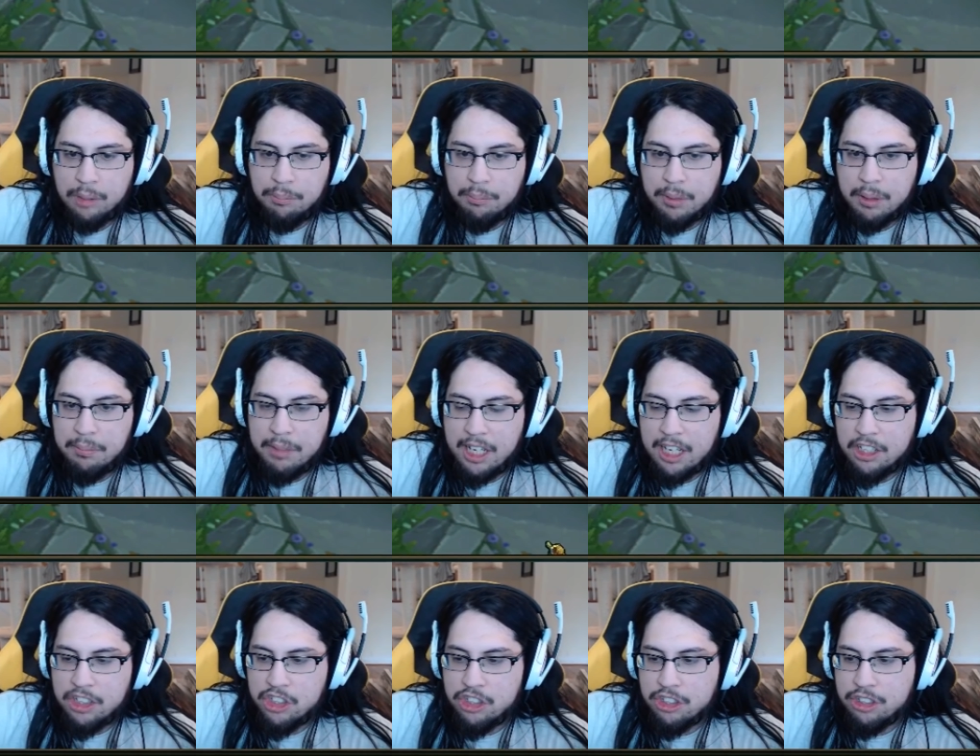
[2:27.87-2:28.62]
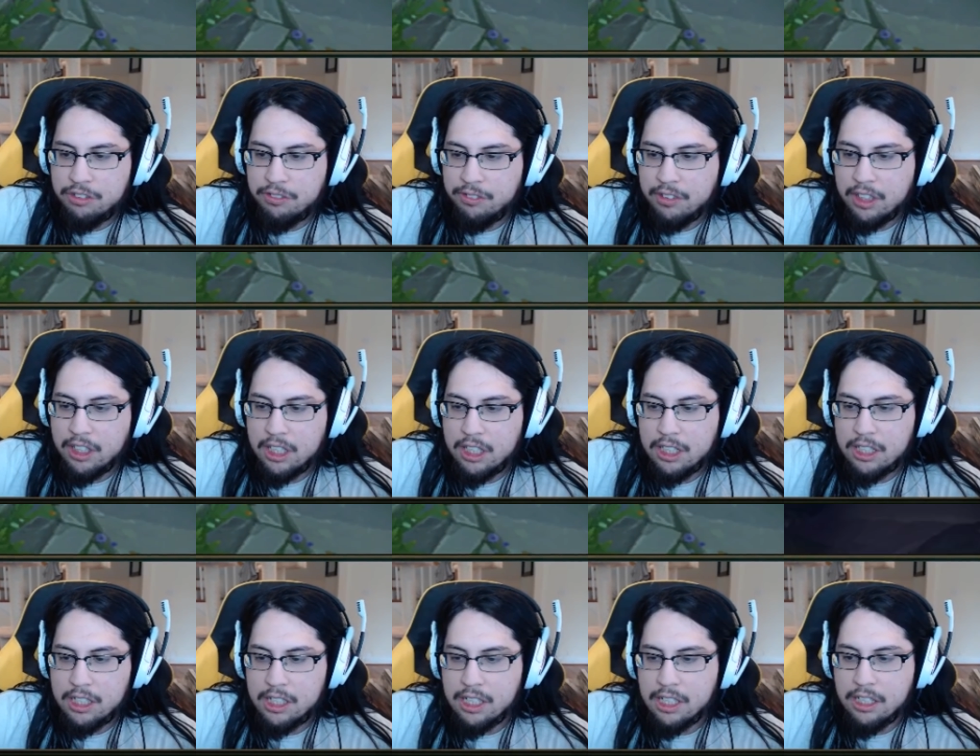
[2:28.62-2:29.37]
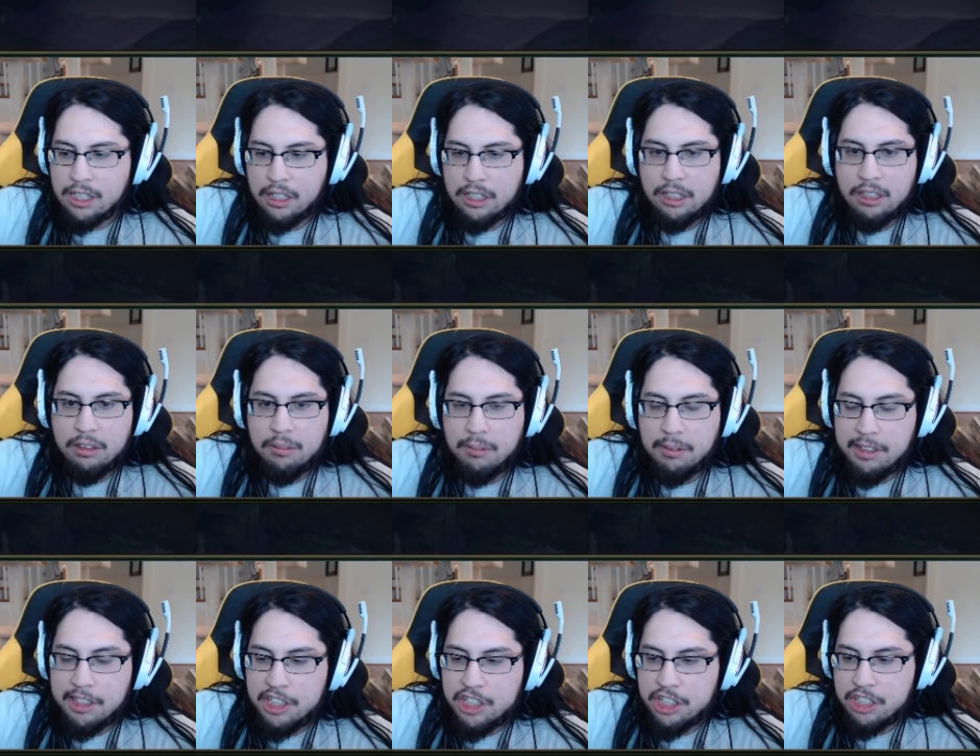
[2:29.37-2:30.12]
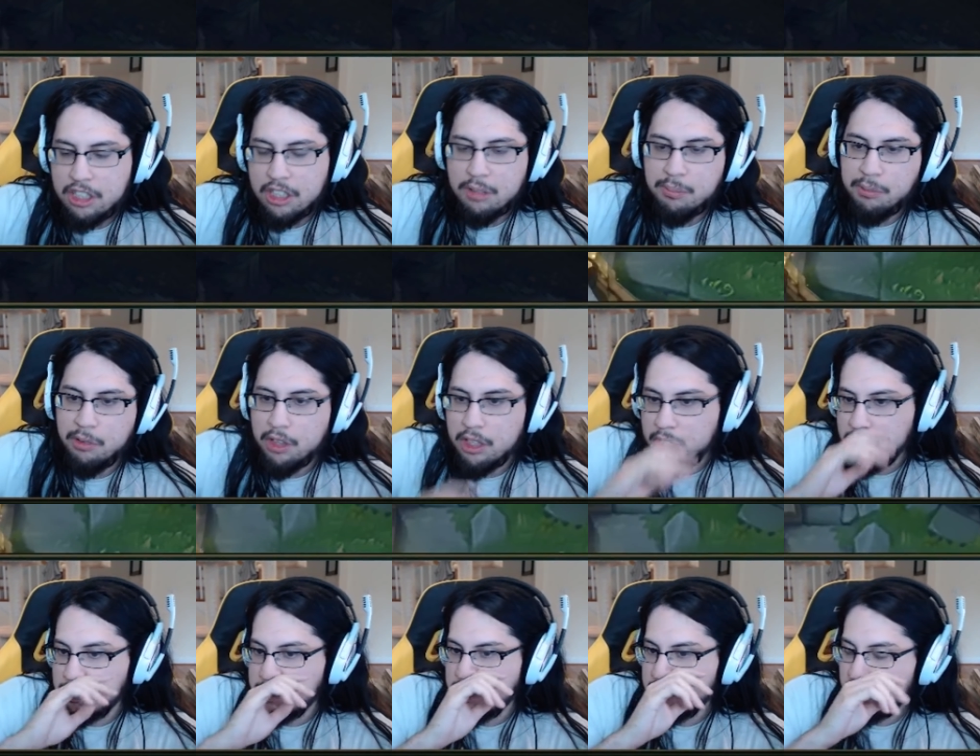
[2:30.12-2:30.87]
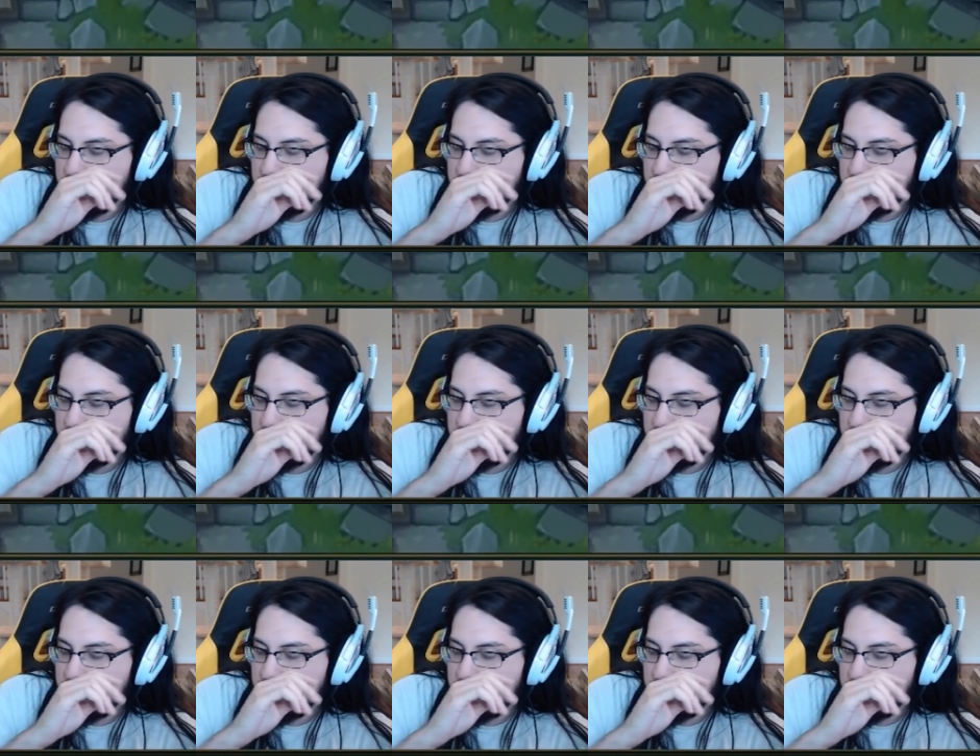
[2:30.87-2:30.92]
Maybe I should have gone, uh, I should have upgraded boots